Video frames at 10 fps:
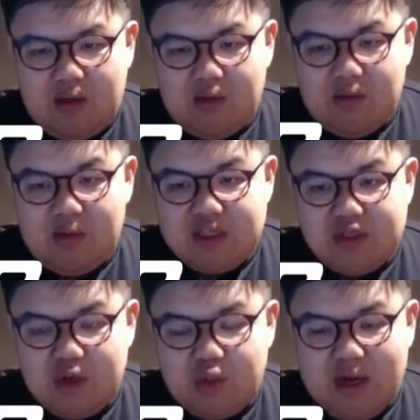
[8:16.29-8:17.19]
We
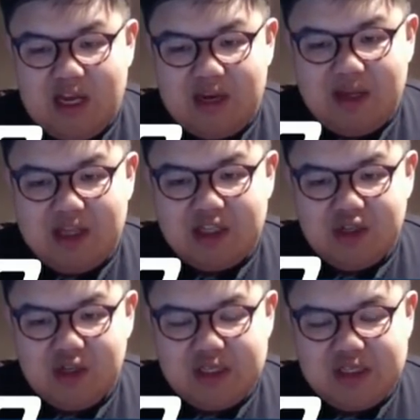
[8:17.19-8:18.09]
destroyed 1 enemy
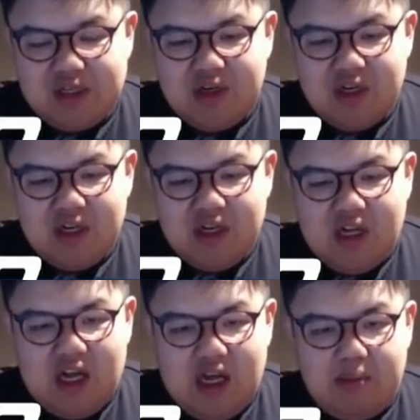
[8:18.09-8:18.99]
controller, so
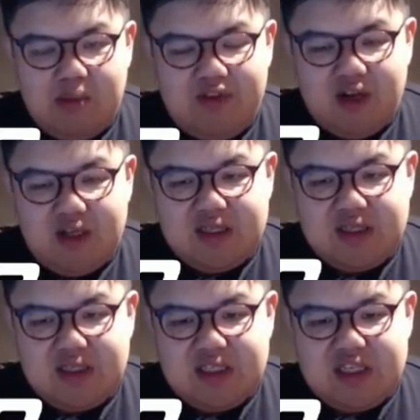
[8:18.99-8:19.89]
we've got
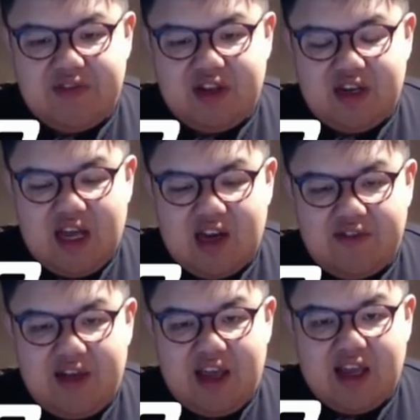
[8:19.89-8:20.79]
7 out
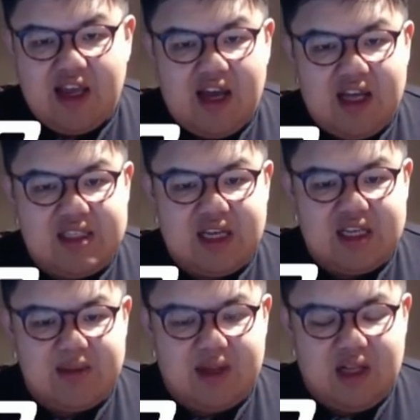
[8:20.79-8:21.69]
of 8 cards
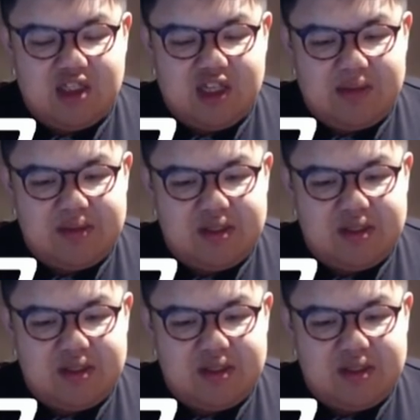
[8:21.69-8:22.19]
are spell or trap.